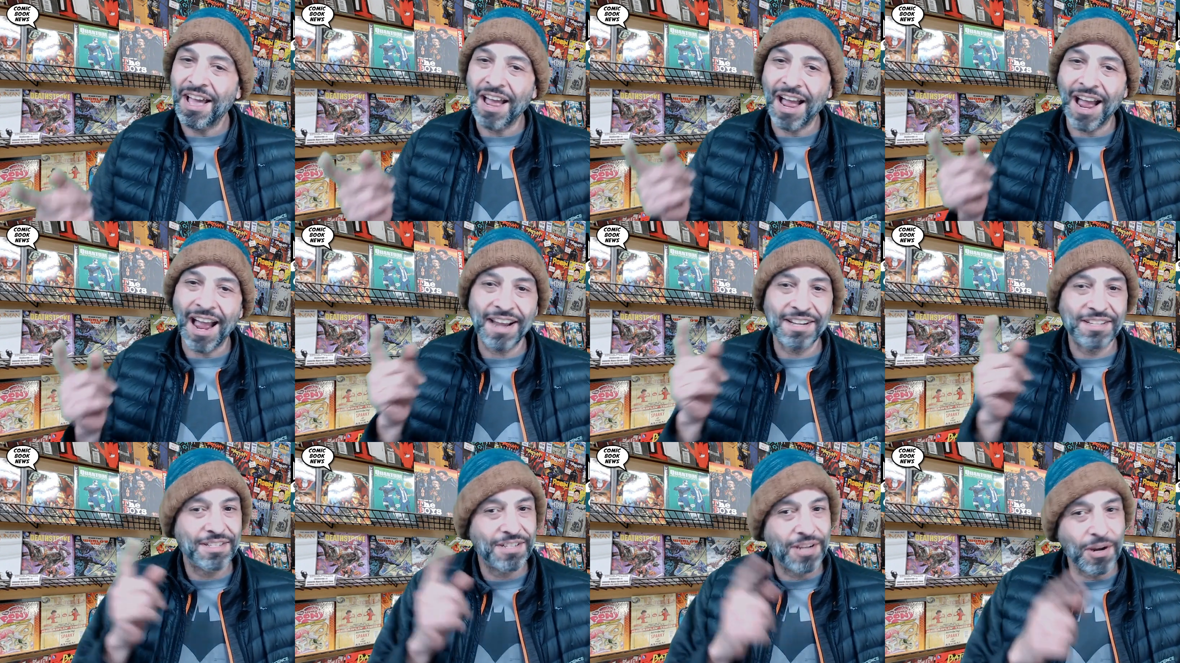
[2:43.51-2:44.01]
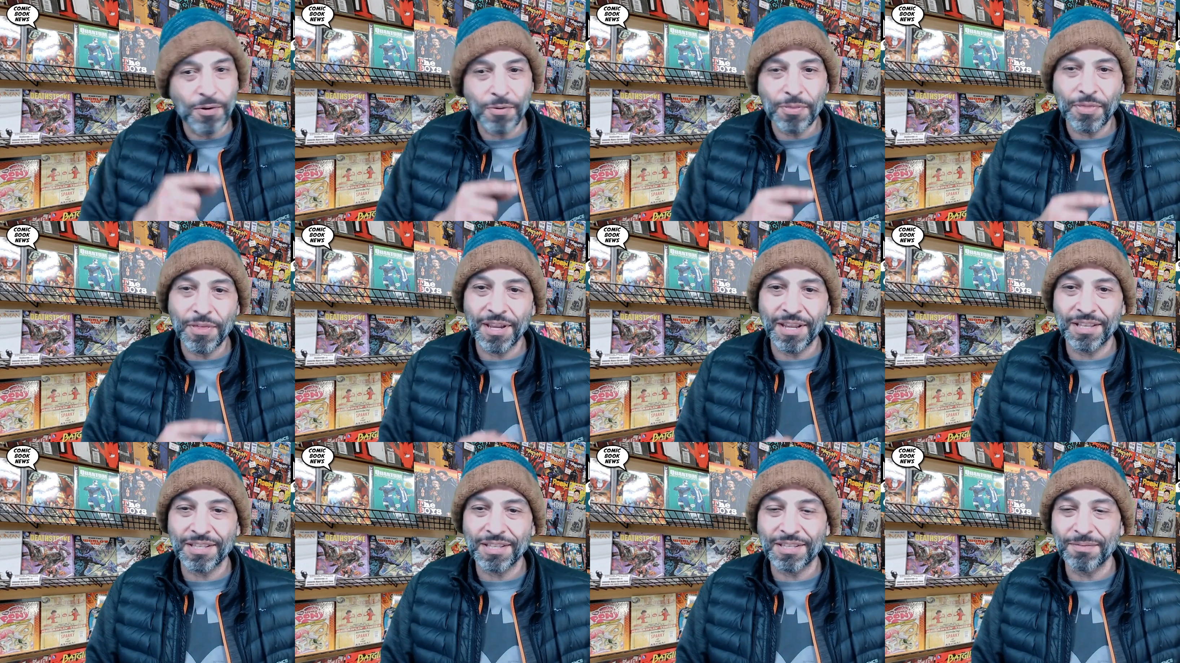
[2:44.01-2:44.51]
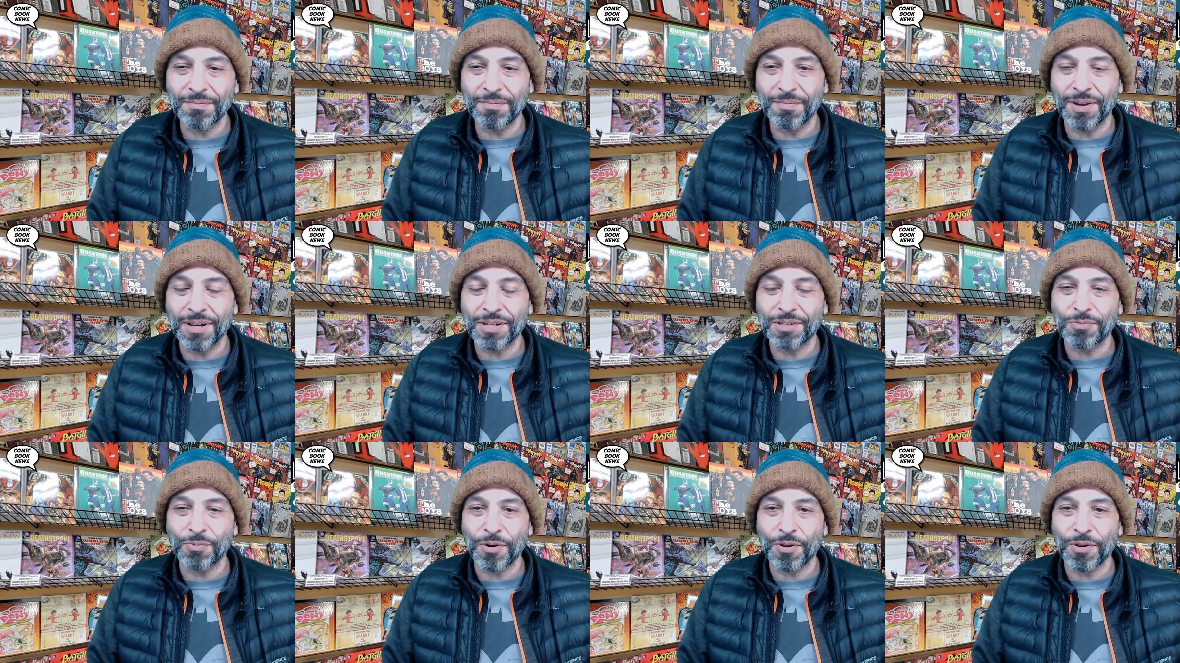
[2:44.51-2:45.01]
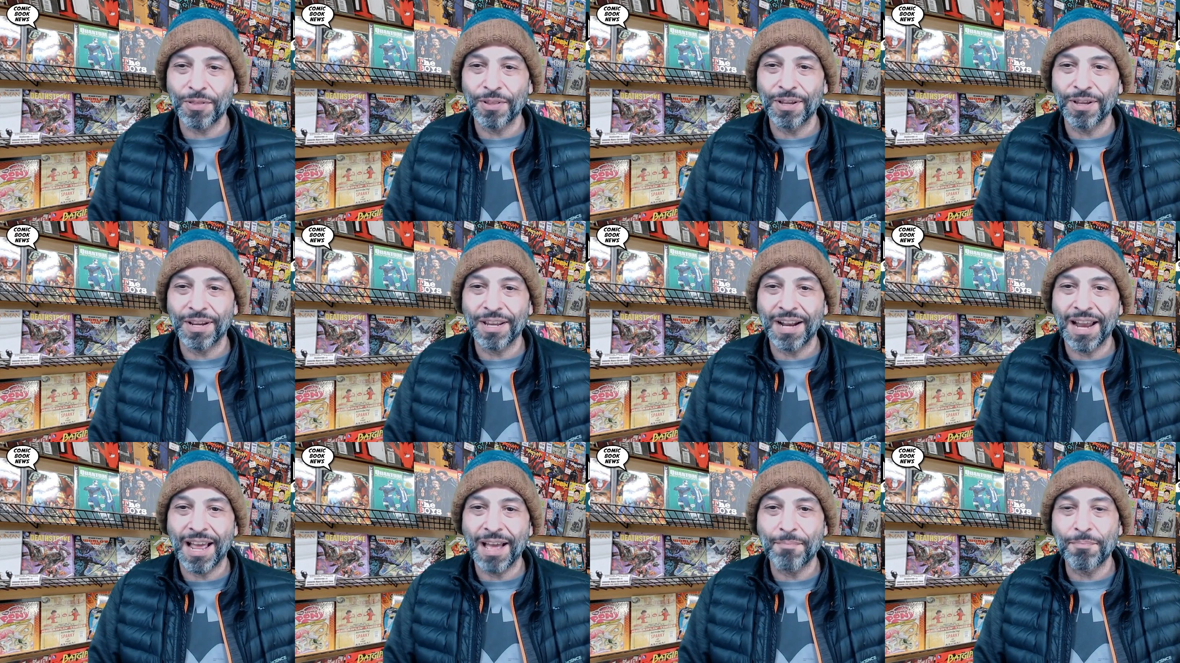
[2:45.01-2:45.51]
I don't think it's much worth
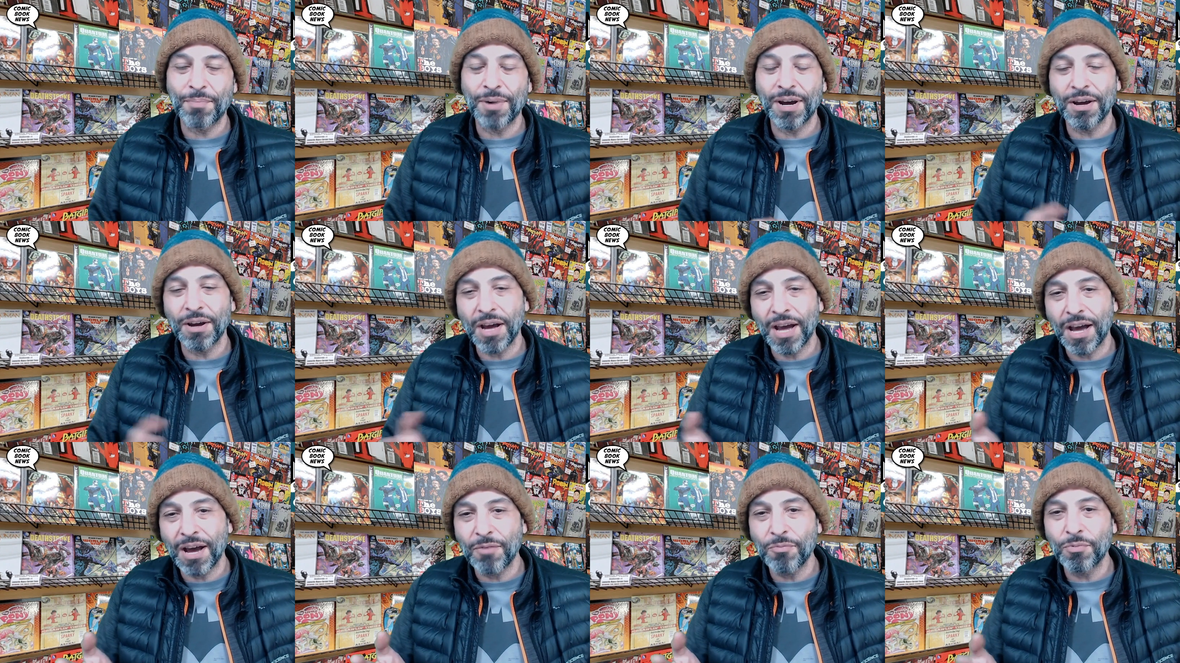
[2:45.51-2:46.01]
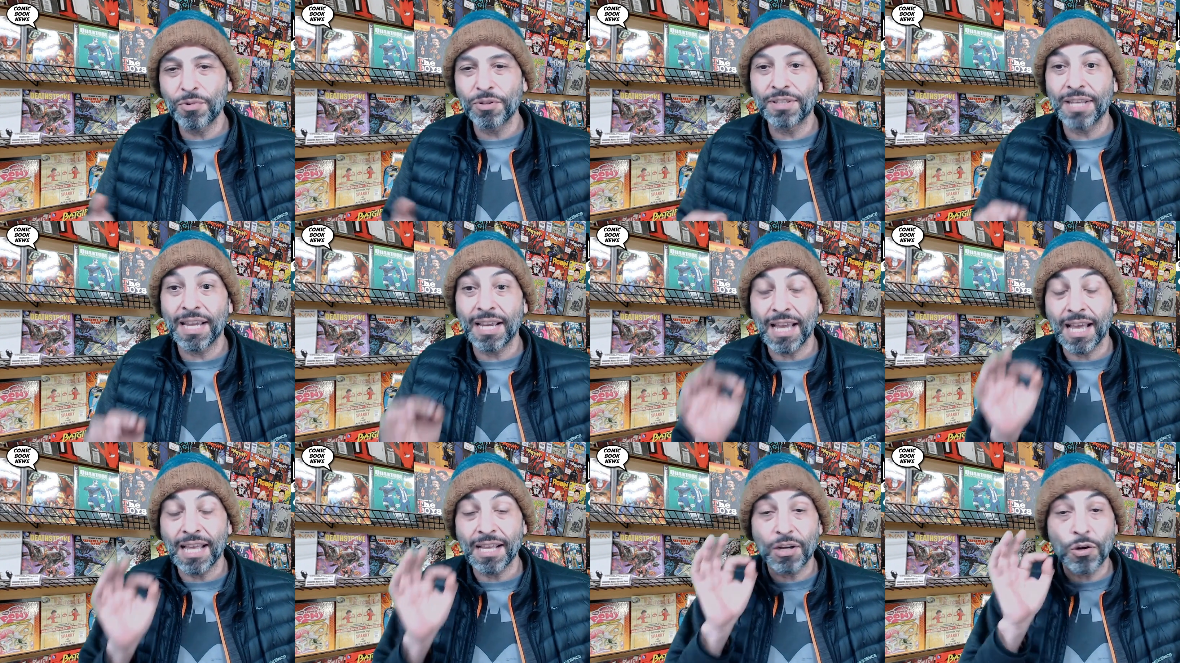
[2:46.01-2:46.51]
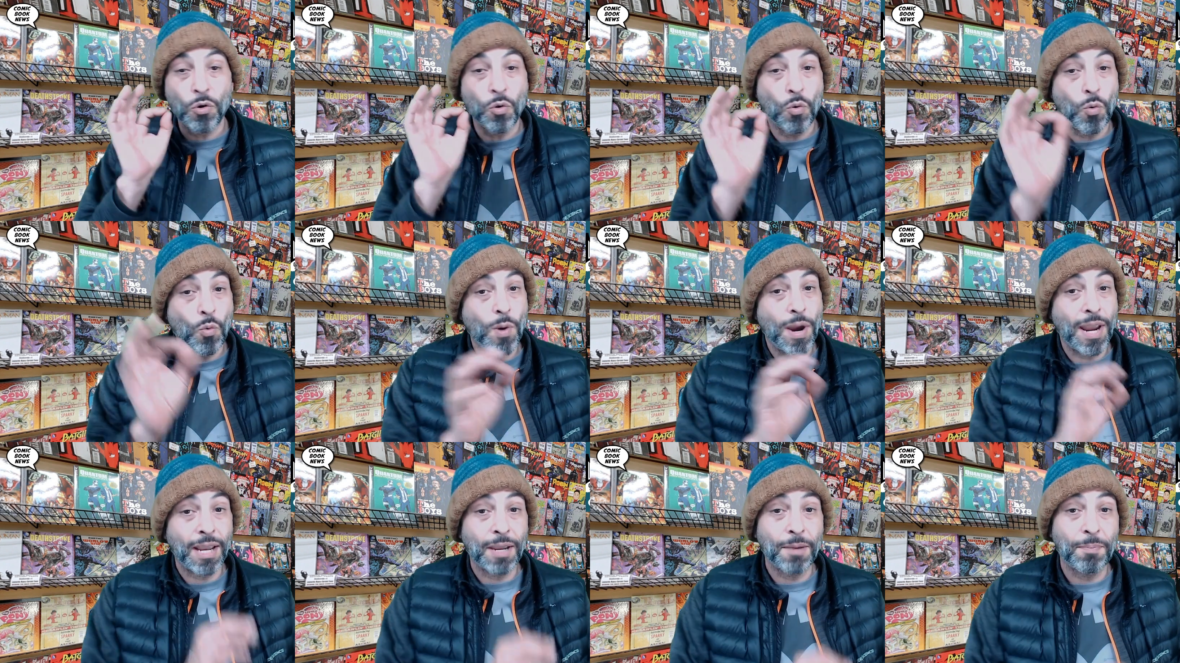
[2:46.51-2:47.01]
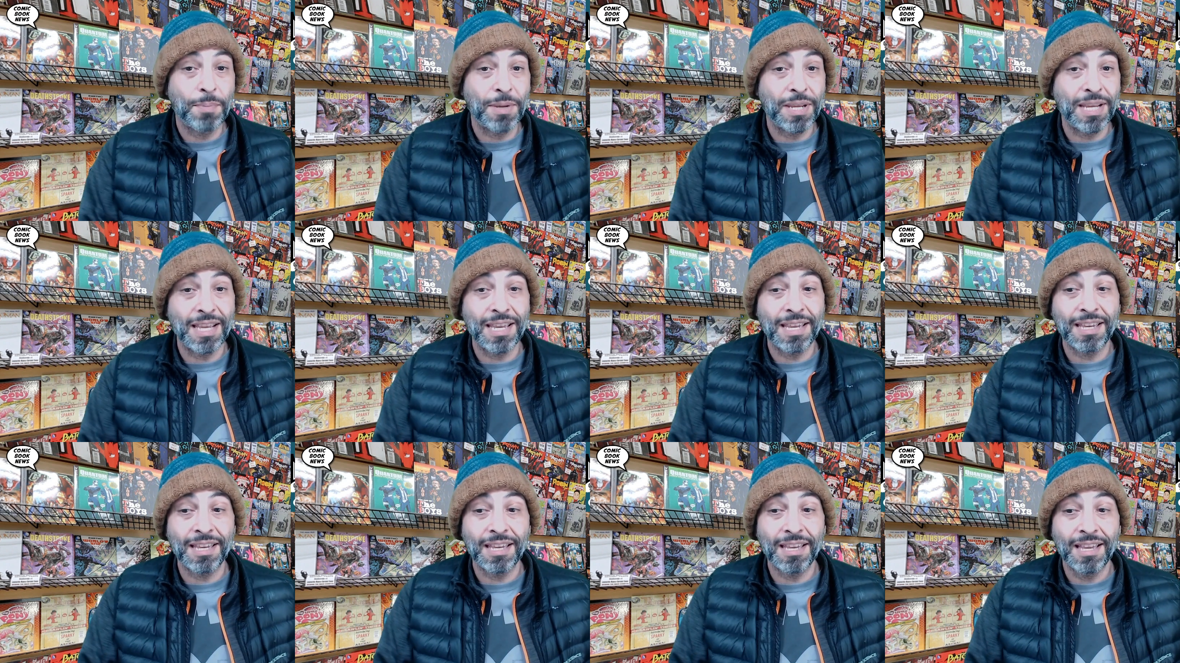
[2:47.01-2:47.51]
looking at, but uh, we'll take a quick
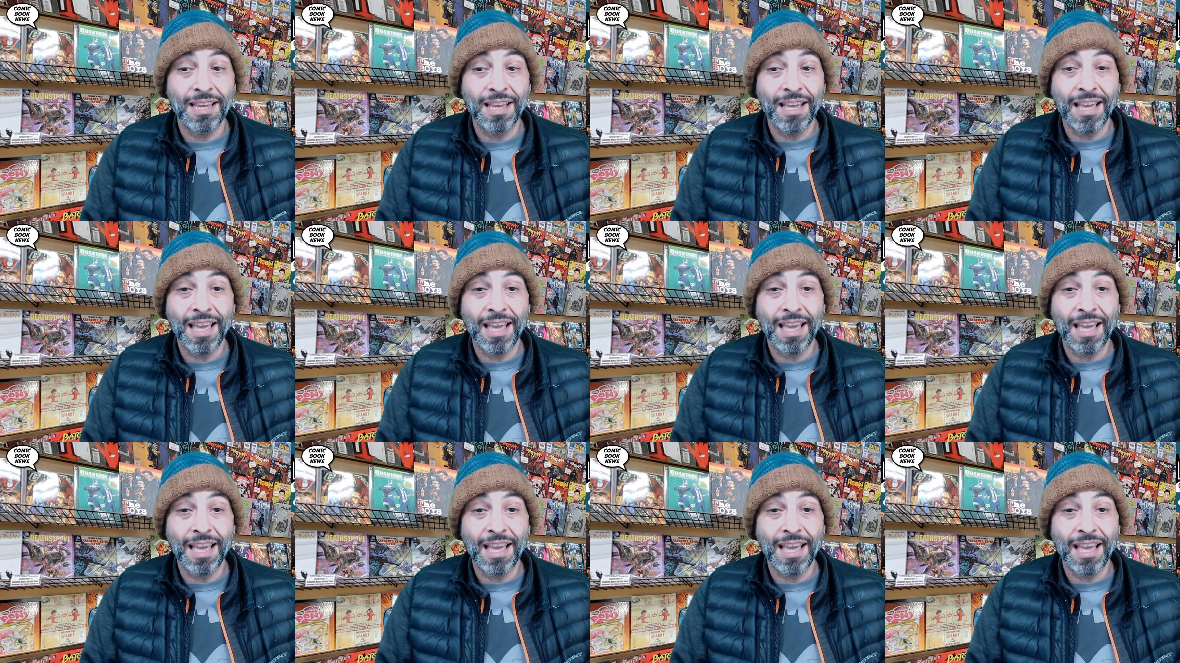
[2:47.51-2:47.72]
peek